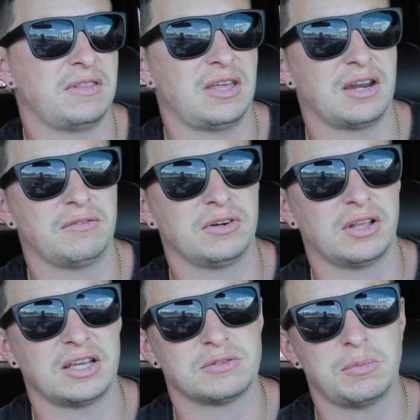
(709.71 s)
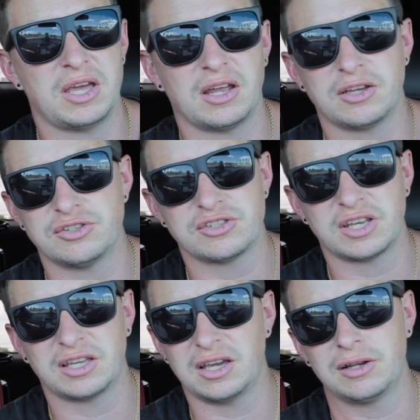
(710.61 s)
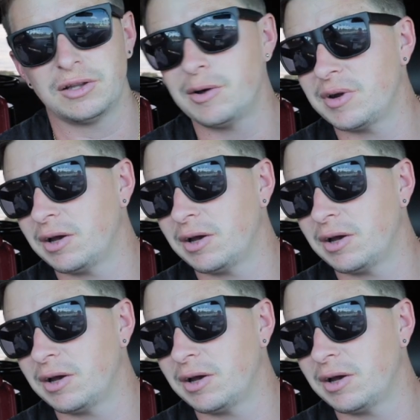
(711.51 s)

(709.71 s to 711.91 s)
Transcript: And then I realized, man, I could just like get a loan